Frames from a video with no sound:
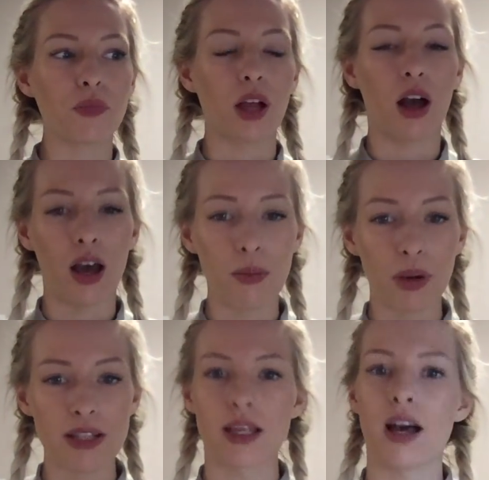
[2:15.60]
hurting
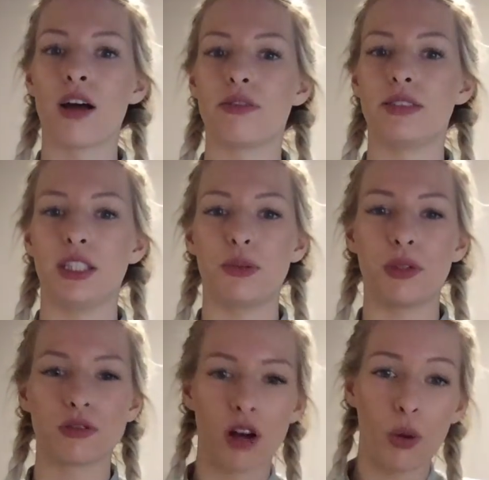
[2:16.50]
myself and teaching
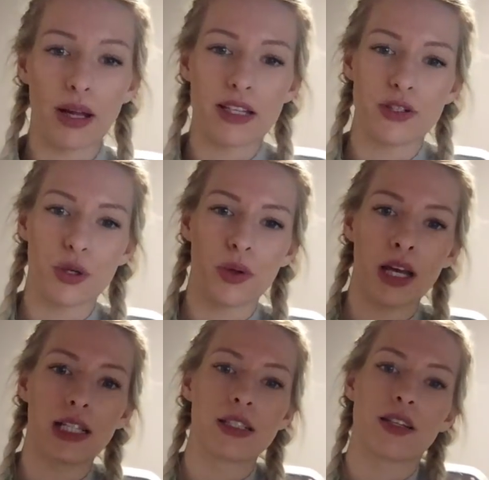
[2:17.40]
me the right way to do
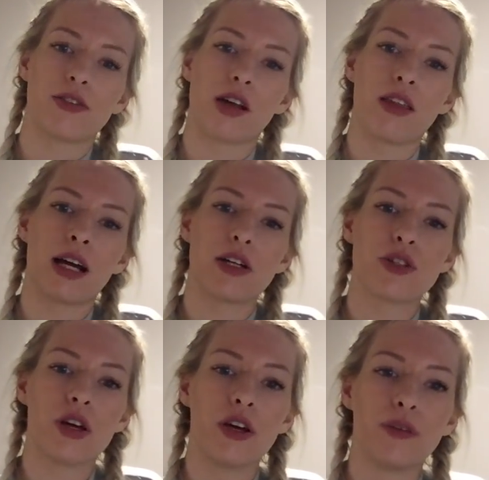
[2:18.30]
it and stuff like that.
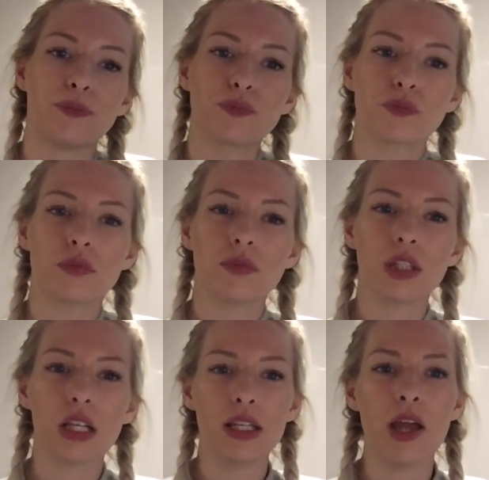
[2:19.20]
So
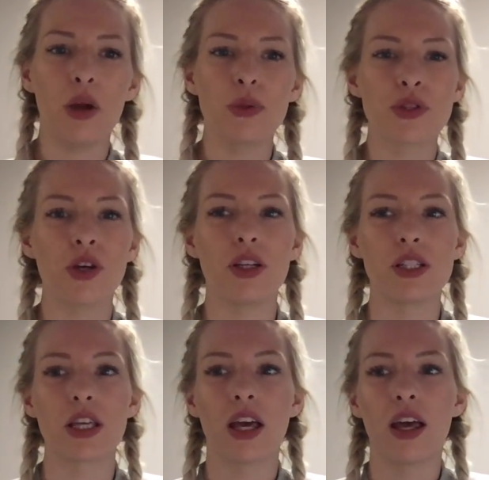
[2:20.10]
yeah, it was
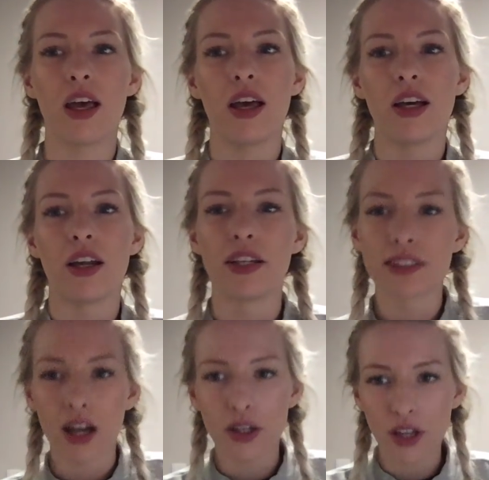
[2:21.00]
good. And I
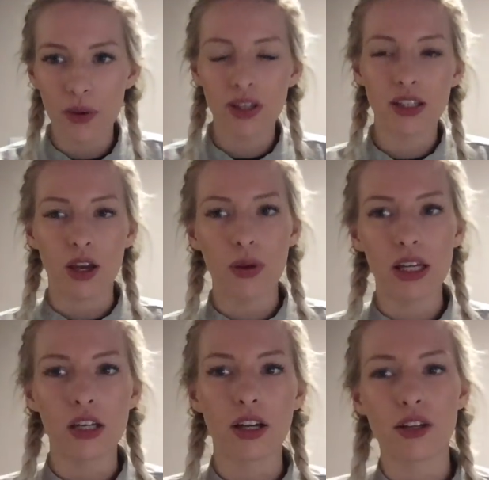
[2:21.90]
started going
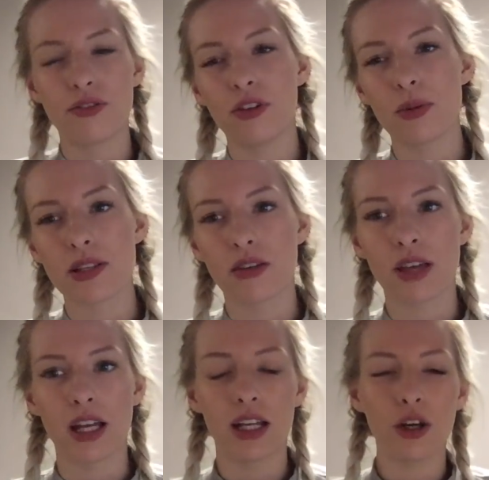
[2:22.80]
and I could feel myself
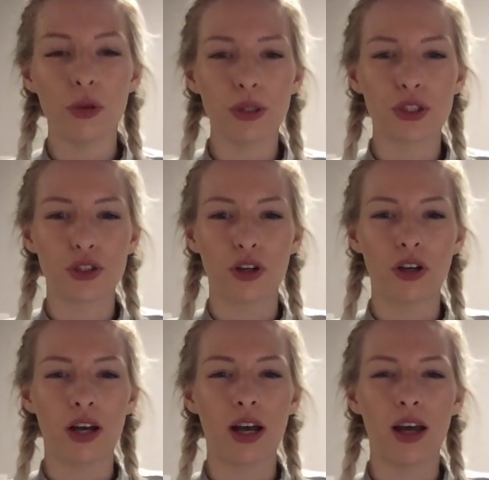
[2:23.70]
getting a little bit
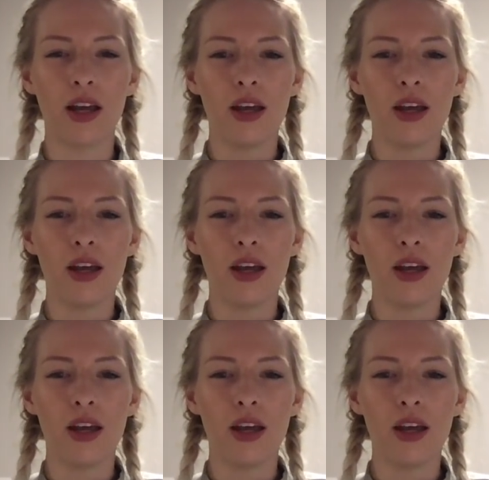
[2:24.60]
stronger,